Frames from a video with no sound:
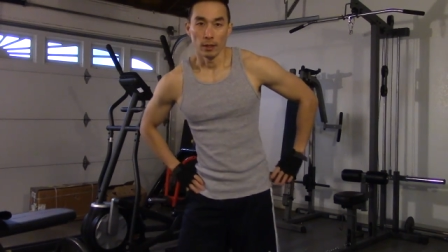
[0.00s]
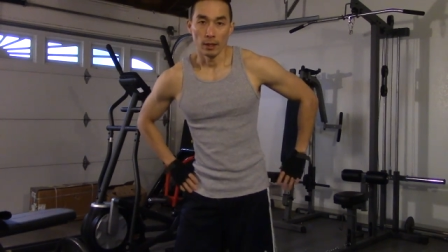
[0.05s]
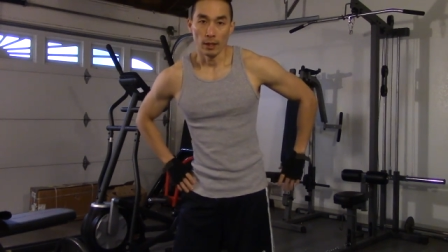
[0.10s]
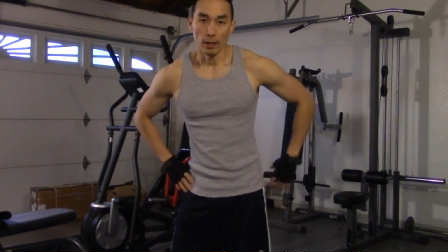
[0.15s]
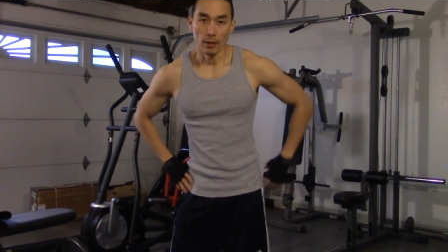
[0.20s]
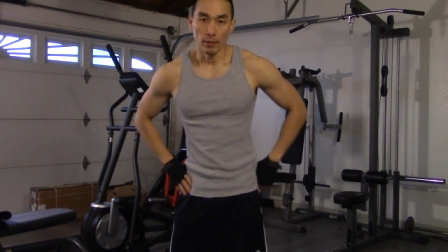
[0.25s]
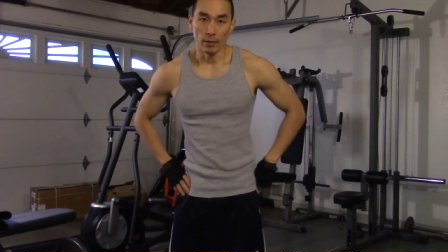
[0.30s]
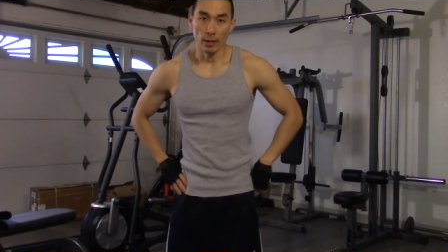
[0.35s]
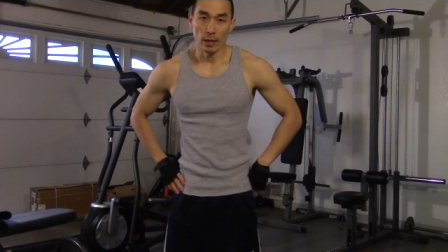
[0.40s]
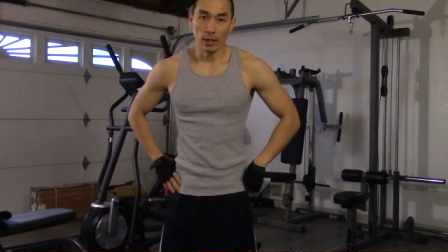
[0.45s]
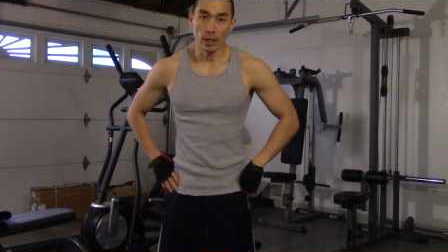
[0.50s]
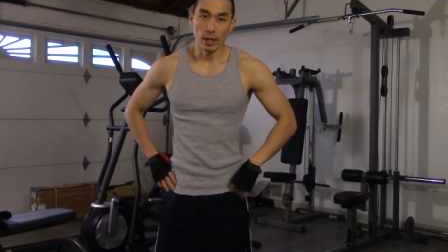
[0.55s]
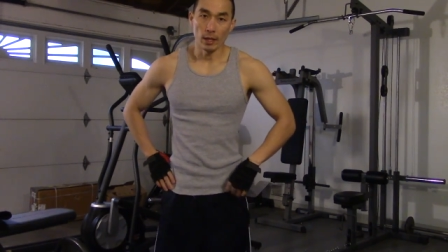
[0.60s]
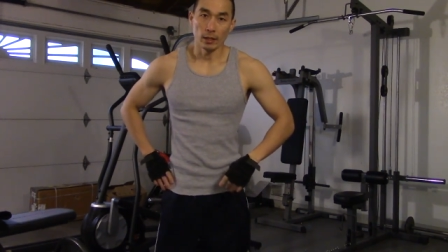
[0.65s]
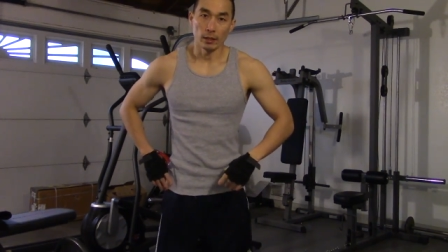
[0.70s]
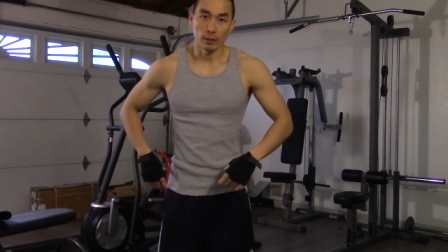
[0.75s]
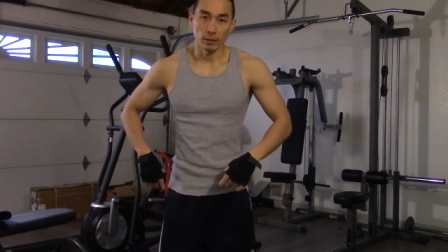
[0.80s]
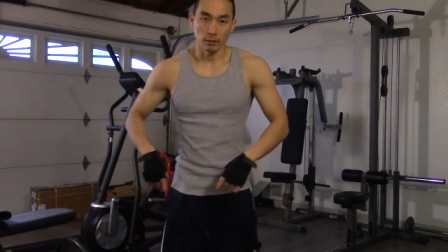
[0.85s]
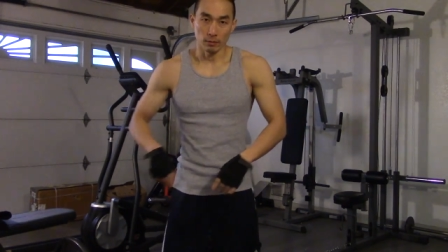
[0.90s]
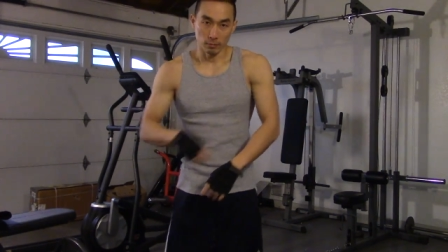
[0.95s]
And
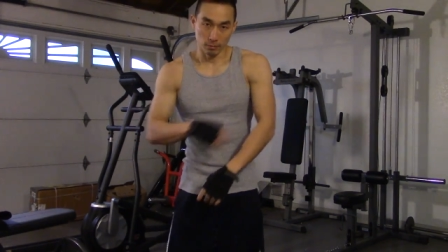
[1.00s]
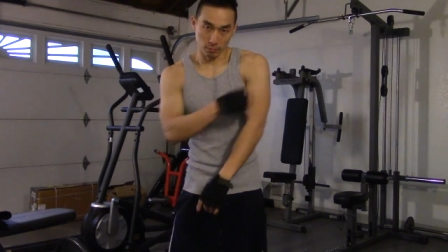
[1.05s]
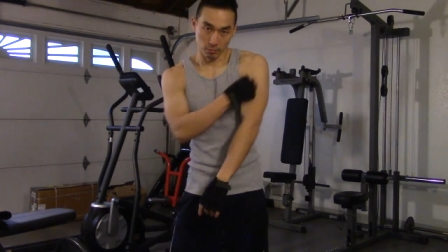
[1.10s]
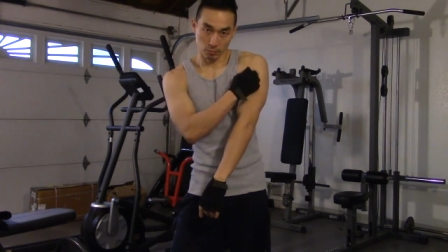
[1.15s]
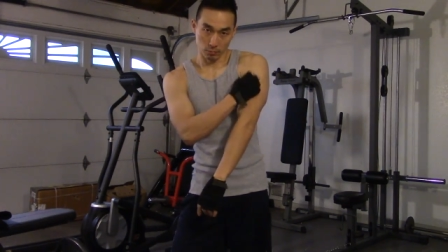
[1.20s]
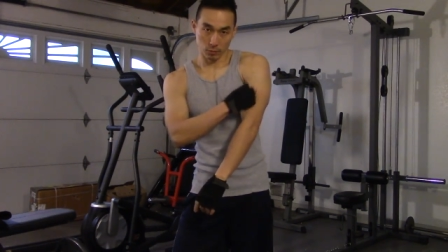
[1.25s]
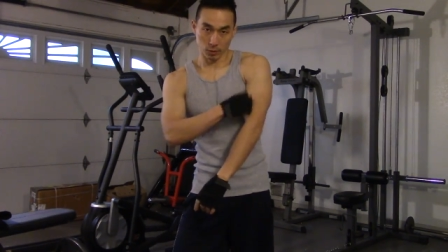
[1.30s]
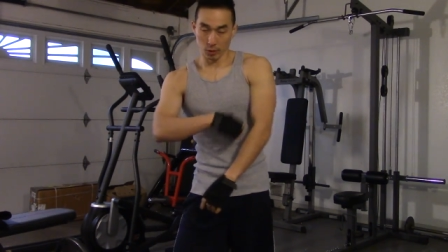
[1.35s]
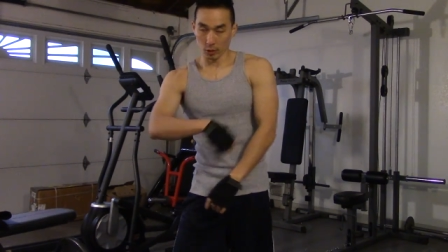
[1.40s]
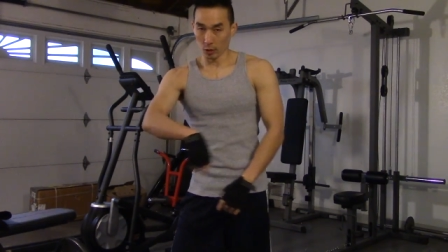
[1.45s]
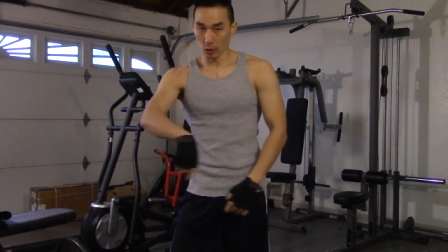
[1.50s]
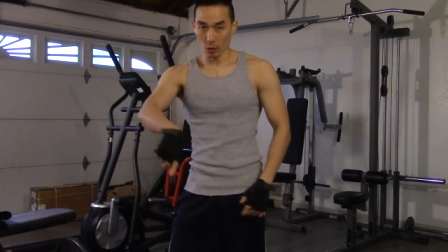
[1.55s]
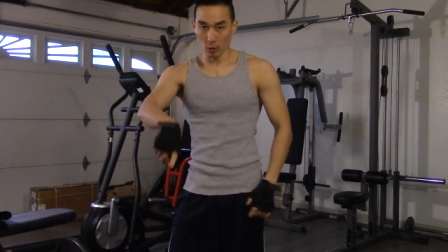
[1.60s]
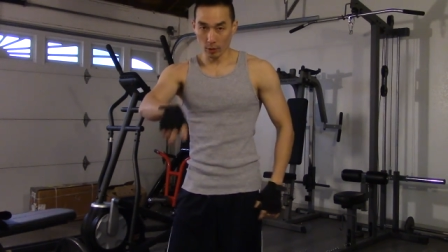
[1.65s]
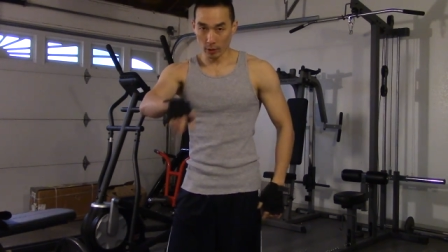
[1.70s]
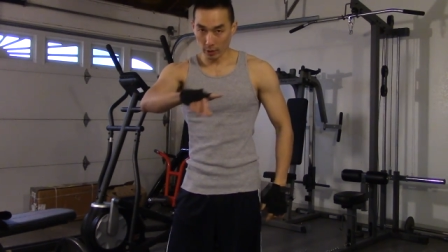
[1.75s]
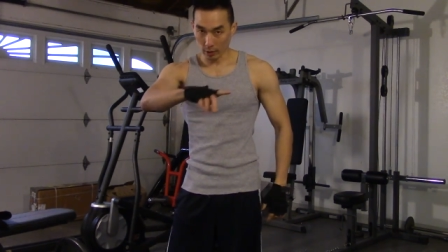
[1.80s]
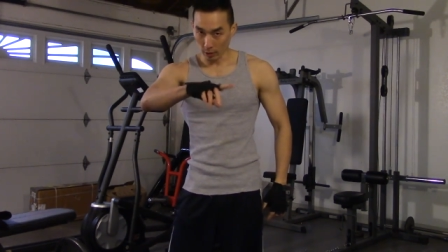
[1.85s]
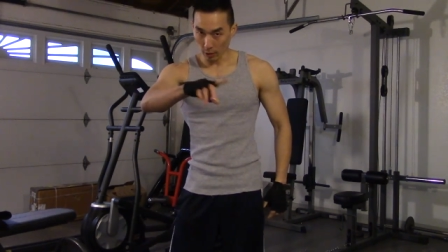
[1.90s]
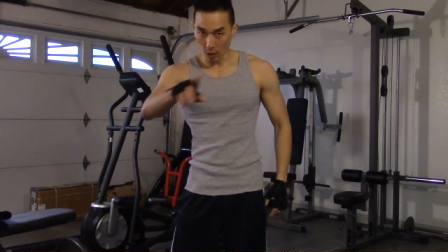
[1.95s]
then
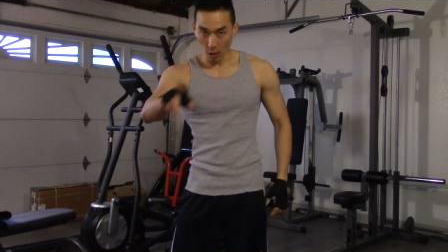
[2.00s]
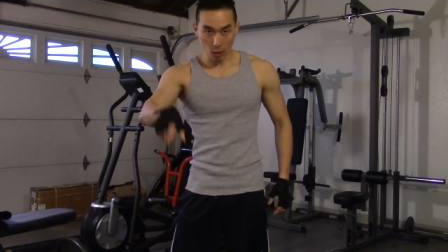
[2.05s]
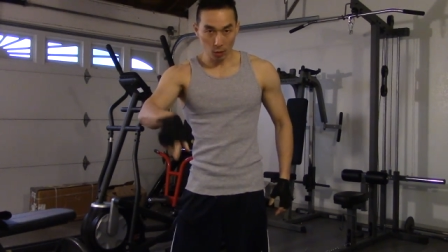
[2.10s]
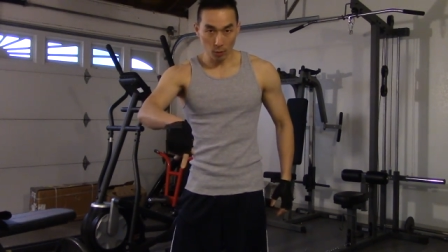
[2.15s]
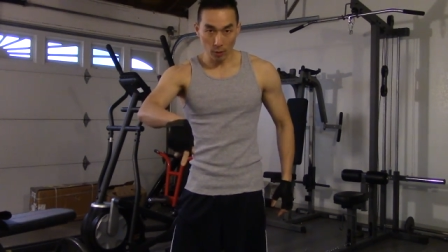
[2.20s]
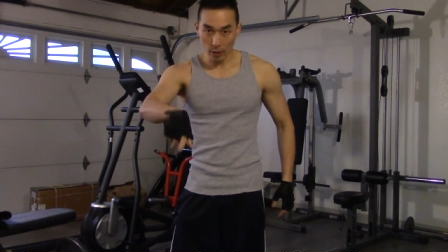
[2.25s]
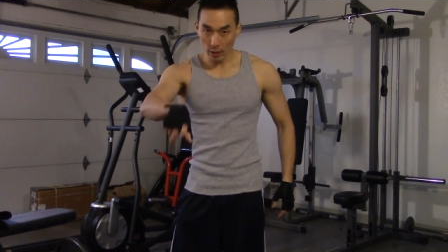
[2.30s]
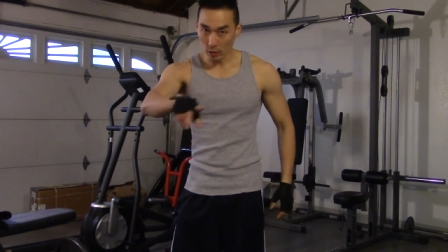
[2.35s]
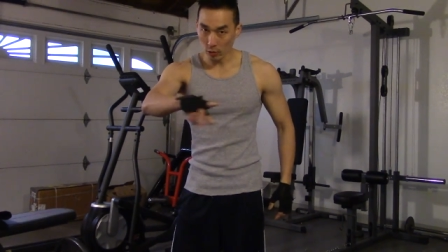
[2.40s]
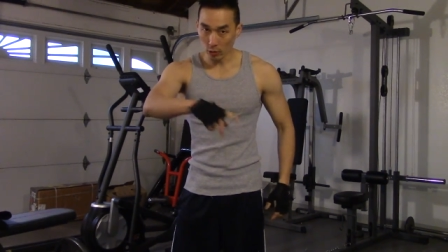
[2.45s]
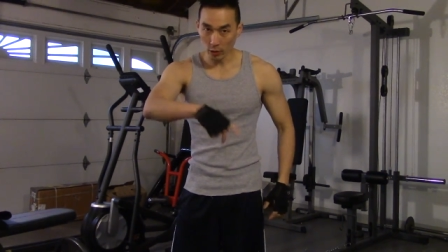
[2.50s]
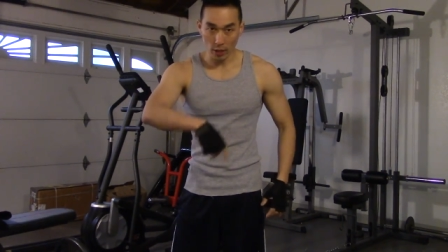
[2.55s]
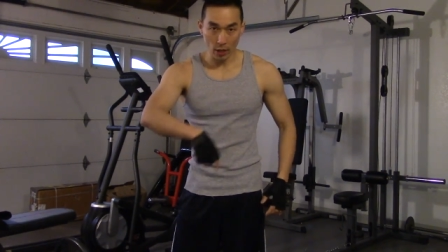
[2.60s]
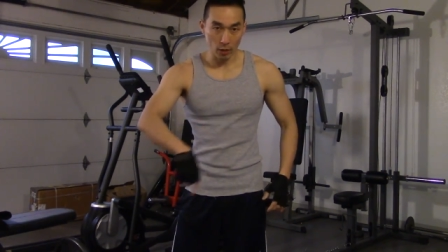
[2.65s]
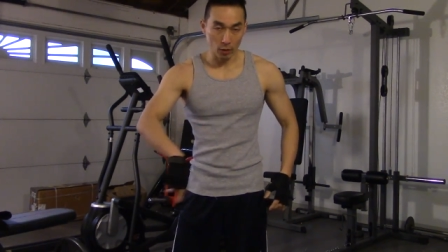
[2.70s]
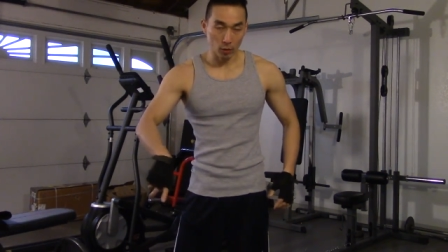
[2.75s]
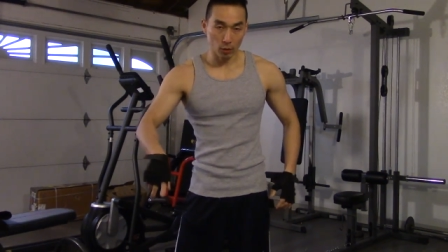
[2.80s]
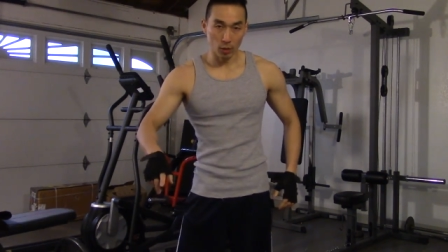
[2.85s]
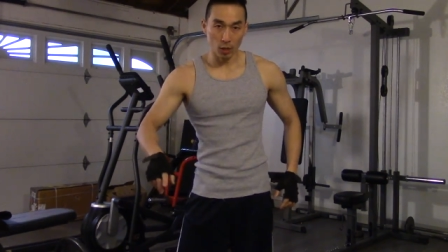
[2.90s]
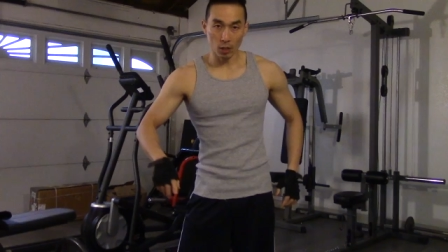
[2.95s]
go clockwise or
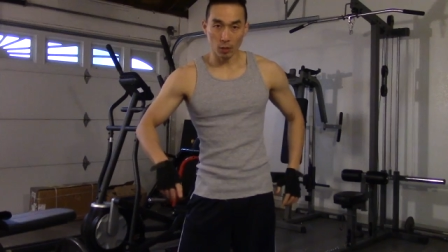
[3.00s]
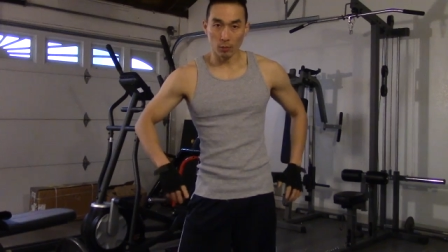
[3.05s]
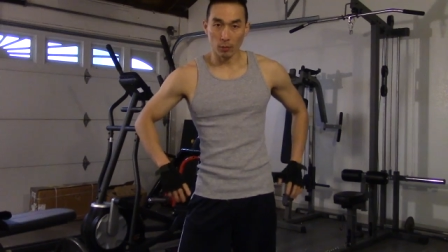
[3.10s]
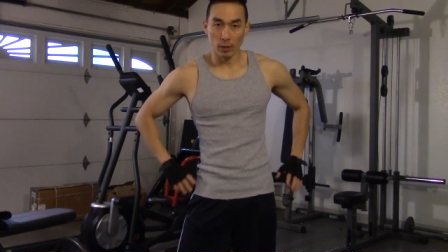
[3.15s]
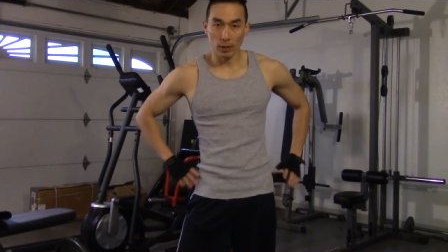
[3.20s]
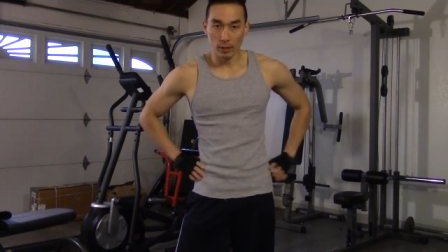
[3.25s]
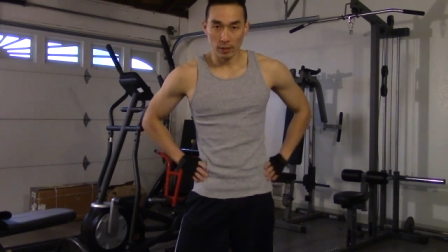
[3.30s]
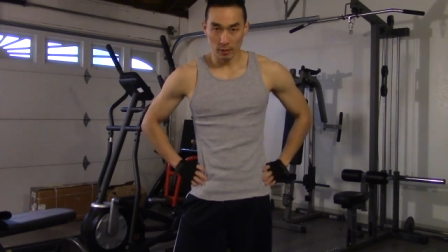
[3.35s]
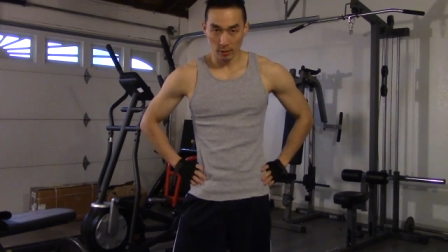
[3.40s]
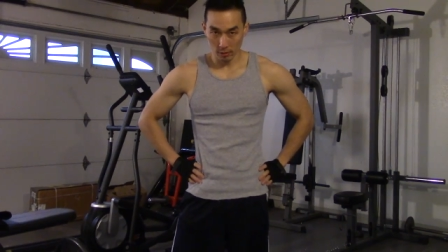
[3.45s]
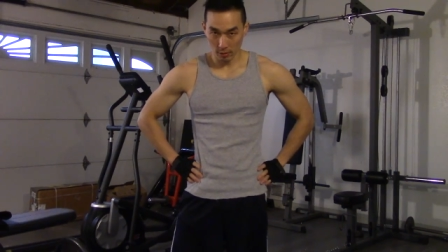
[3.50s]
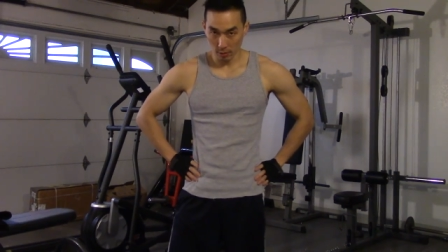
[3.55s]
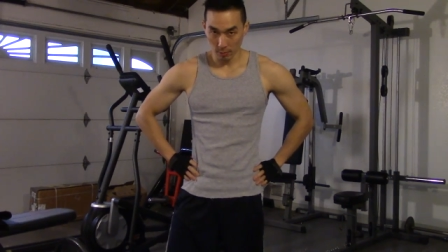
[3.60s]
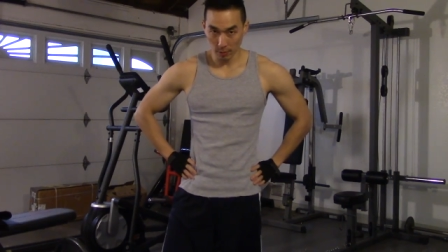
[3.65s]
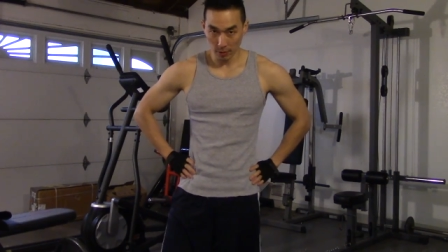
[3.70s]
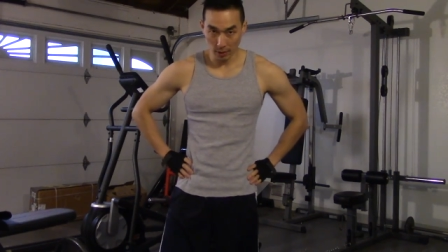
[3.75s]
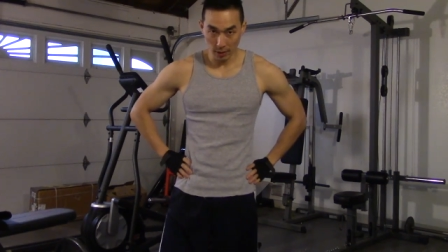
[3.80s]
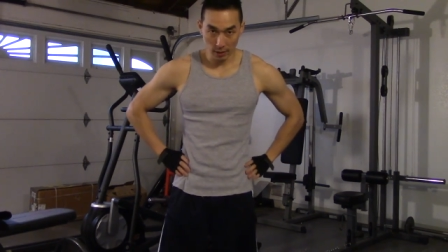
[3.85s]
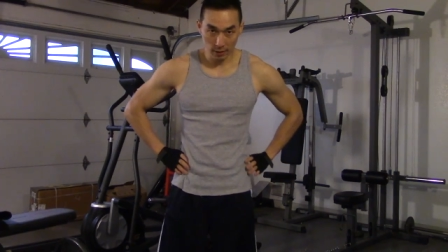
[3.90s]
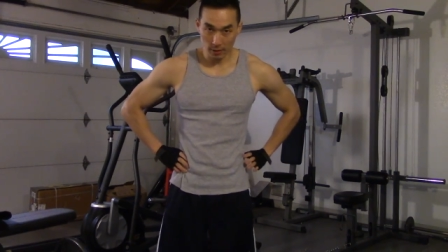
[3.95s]
counterclockwise to
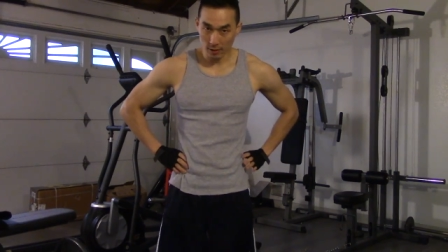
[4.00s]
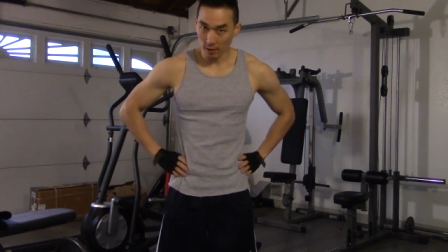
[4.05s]
begin,